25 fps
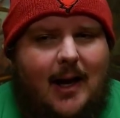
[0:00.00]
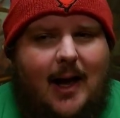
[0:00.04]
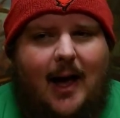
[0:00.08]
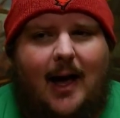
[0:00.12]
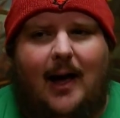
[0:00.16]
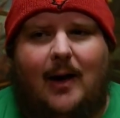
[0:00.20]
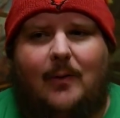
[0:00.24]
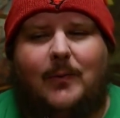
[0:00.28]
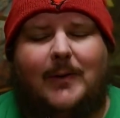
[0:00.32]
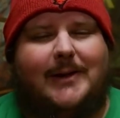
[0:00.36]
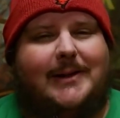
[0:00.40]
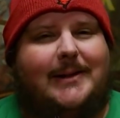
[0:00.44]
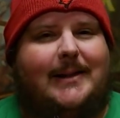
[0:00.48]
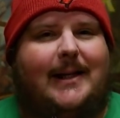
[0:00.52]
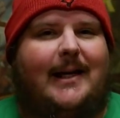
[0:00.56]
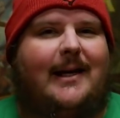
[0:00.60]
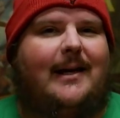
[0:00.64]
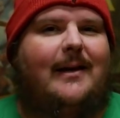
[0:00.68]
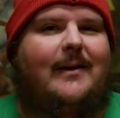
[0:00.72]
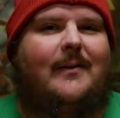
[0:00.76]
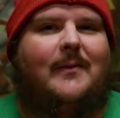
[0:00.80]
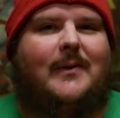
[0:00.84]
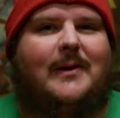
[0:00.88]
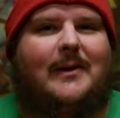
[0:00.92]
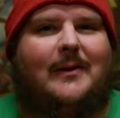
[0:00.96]
Uh, we'll
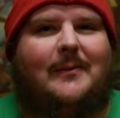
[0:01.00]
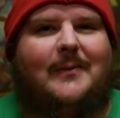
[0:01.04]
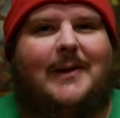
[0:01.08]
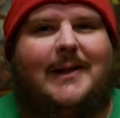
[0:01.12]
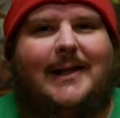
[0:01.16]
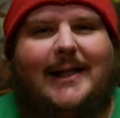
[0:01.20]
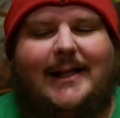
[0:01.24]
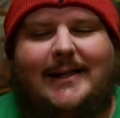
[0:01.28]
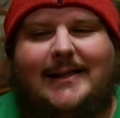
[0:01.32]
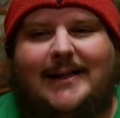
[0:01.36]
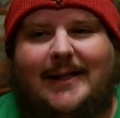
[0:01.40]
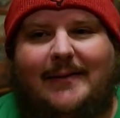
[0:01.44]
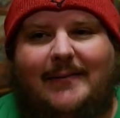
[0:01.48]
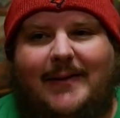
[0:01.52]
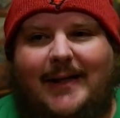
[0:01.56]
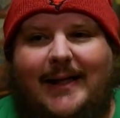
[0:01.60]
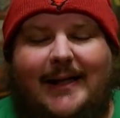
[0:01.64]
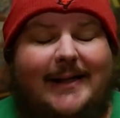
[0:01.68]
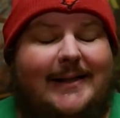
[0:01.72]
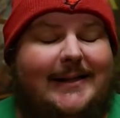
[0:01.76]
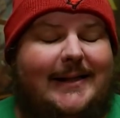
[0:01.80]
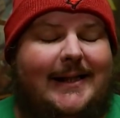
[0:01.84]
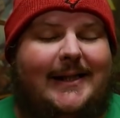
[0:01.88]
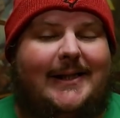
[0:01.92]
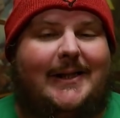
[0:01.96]
see with the release of the
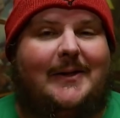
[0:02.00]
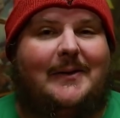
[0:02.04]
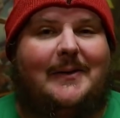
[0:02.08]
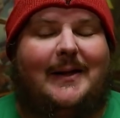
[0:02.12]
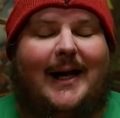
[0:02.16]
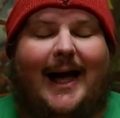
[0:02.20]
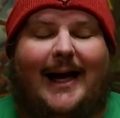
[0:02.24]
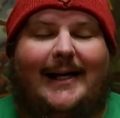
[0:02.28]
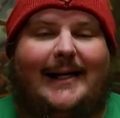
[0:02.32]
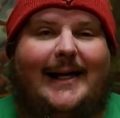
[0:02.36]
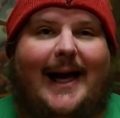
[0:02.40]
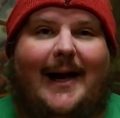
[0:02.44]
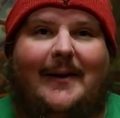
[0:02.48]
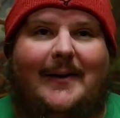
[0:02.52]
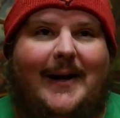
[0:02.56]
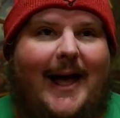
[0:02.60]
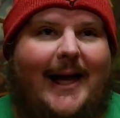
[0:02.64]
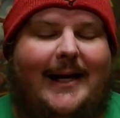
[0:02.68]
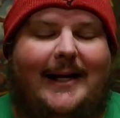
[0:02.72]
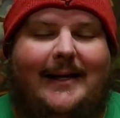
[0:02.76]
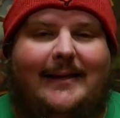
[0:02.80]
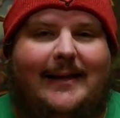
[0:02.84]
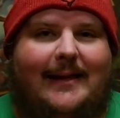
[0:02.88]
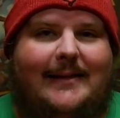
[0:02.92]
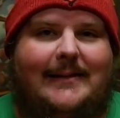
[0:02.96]
Institute. I doubt
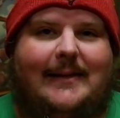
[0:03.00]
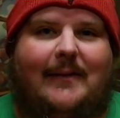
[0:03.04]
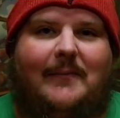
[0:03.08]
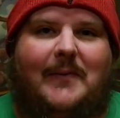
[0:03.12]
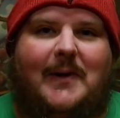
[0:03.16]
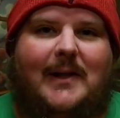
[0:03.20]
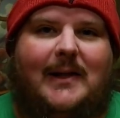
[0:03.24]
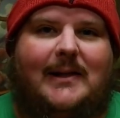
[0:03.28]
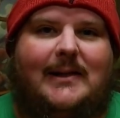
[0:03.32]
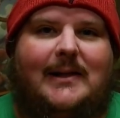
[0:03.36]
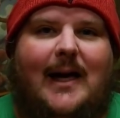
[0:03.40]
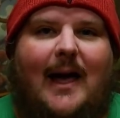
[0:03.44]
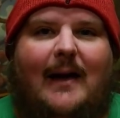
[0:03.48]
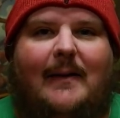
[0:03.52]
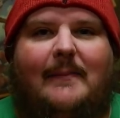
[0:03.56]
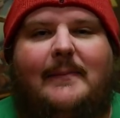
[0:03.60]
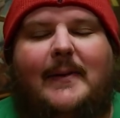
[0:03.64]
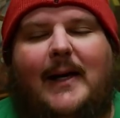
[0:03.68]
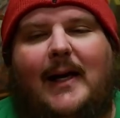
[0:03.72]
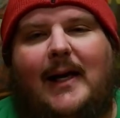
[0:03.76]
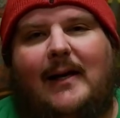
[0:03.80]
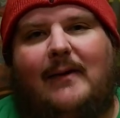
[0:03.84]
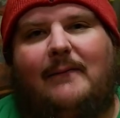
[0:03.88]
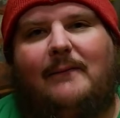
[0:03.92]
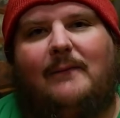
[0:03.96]
anything's ever going to top
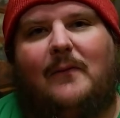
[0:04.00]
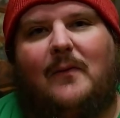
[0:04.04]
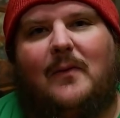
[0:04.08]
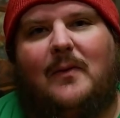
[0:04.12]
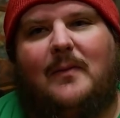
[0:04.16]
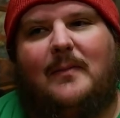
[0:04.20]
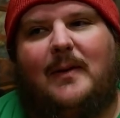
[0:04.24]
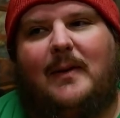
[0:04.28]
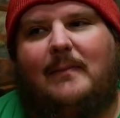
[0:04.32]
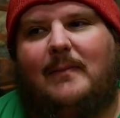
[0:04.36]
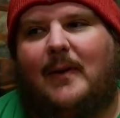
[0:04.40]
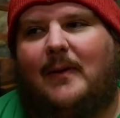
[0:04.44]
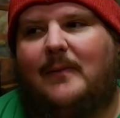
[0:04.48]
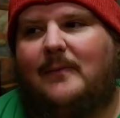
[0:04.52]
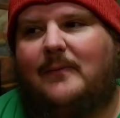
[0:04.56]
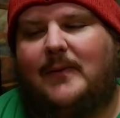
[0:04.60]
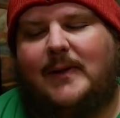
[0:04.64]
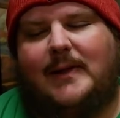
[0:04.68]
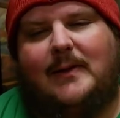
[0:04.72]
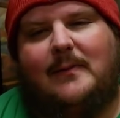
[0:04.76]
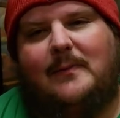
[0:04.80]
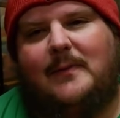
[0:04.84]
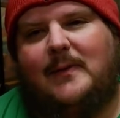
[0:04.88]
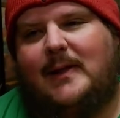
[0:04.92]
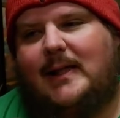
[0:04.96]
it for me, but
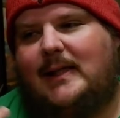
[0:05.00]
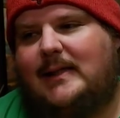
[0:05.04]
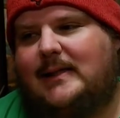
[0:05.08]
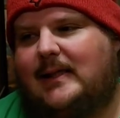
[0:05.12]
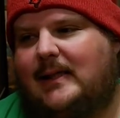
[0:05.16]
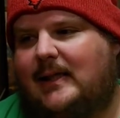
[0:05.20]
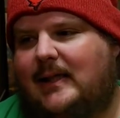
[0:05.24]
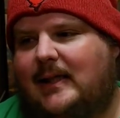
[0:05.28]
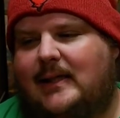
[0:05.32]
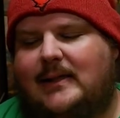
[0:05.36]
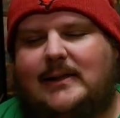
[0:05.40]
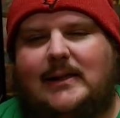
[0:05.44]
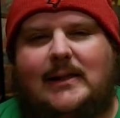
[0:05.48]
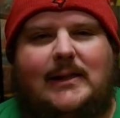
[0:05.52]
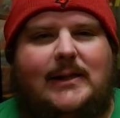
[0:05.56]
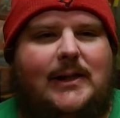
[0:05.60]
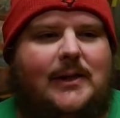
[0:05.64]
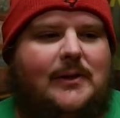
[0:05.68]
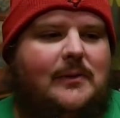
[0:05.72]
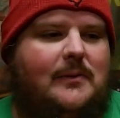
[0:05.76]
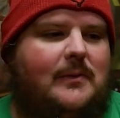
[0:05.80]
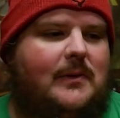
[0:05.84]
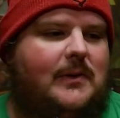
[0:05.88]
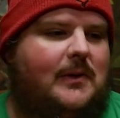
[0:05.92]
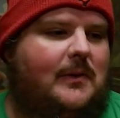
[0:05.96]
with the release of the
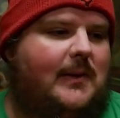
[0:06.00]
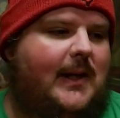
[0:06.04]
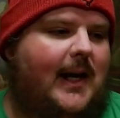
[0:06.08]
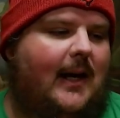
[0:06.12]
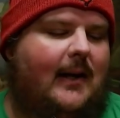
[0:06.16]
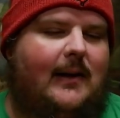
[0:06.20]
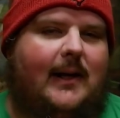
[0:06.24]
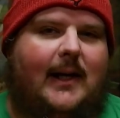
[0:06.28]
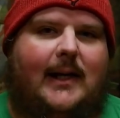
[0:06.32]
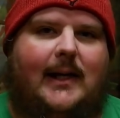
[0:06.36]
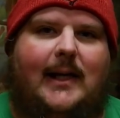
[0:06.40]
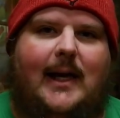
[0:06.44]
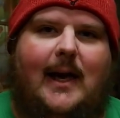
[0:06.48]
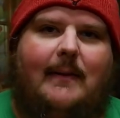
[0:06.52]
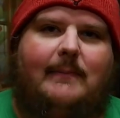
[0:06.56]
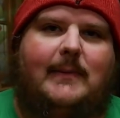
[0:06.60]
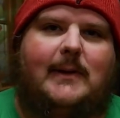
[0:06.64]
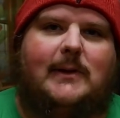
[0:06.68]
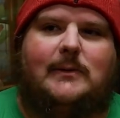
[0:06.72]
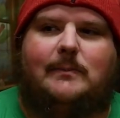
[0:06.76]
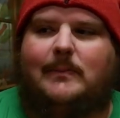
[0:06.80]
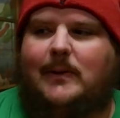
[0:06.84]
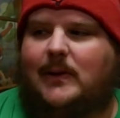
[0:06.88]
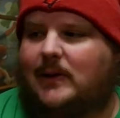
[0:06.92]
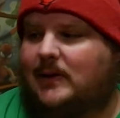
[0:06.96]
Institute, new Caroline
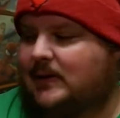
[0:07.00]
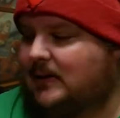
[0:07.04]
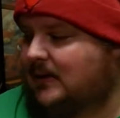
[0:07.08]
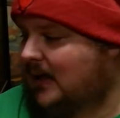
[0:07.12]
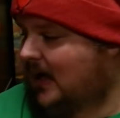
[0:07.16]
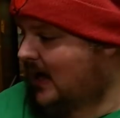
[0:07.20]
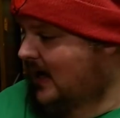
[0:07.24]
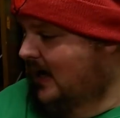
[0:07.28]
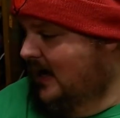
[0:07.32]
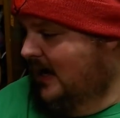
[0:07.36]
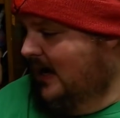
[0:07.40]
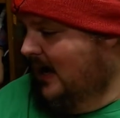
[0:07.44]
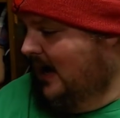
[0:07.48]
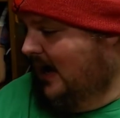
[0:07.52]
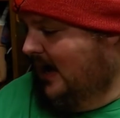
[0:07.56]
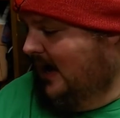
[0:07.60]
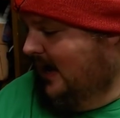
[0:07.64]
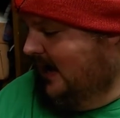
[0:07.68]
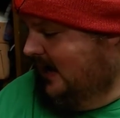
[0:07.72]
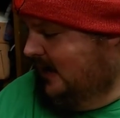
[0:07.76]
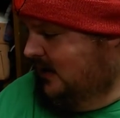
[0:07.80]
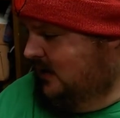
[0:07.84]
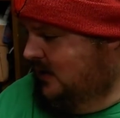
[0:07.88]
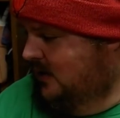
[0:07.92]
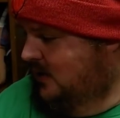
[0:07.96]
Kepnes books,
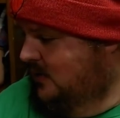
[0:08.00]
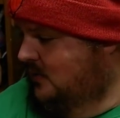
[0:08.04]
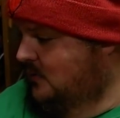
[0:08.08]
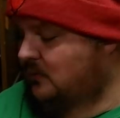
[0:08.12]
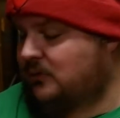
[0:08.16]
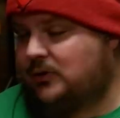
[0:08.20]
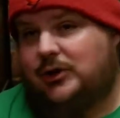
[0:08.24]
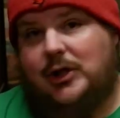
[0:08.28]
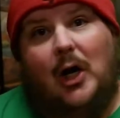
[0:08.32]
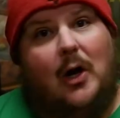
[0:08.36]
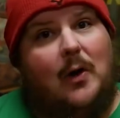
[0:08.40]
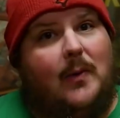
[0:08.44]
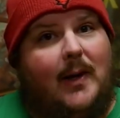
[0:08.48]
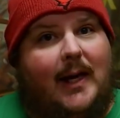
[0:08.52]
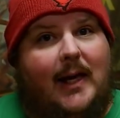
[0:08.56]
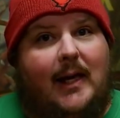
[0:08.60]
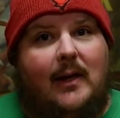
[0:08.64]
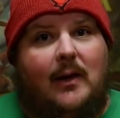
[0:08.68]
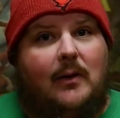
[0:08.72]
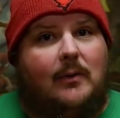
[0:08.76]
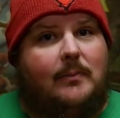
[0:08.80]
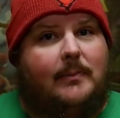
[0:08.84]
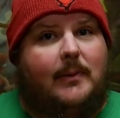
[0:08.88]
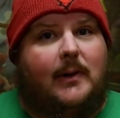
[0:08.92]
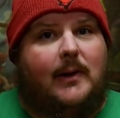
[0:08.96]
uh, new Joe
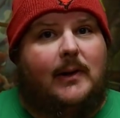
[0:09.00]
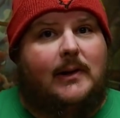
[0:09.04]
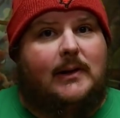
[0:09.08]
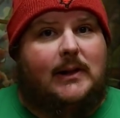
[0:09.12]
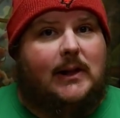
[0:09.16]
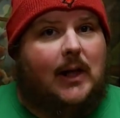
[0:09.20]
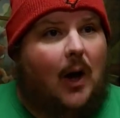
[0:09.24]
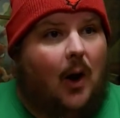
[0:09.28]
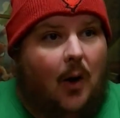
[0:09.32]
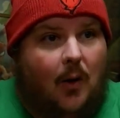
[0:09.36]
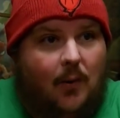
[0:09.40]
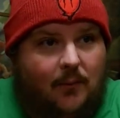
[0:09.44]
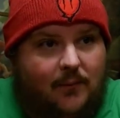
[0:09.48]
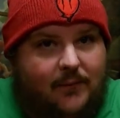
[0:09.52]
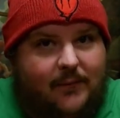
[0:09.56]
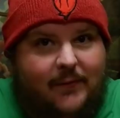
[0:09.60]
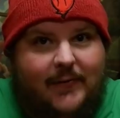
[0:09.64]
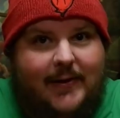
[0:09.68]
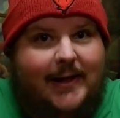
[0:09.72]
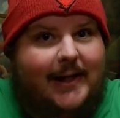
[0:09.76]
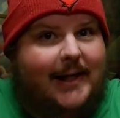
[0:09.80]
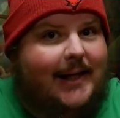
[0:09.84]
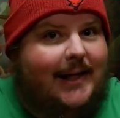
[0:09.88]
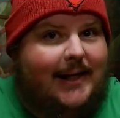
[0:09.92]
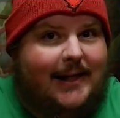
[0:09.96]
Hill books,
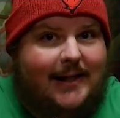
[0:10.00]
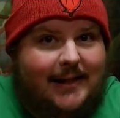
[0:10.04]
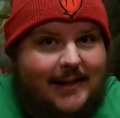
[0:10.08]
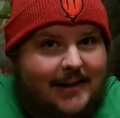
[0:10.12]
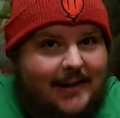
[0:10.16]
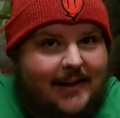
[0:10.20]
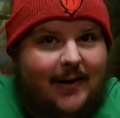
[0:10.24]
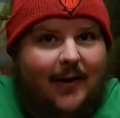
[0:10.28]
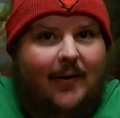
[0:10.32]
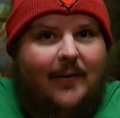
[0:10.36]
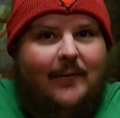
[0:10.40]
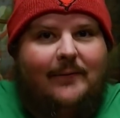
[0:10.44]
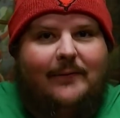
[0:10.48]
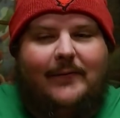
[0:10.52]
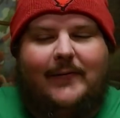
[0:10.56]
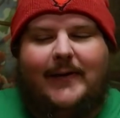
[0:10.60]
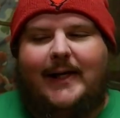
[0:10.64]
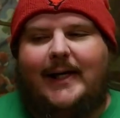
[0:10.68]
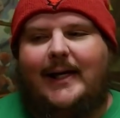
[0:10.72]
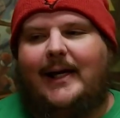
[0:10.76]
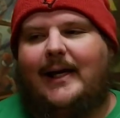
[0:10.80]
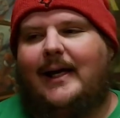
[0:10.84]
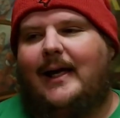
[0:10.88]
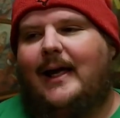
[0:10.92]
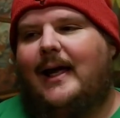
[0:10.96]
hopefully,
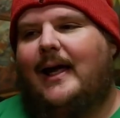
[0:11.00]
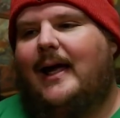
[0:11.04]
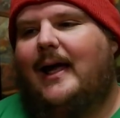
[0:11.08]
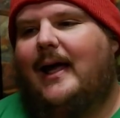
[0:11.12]
hopefully.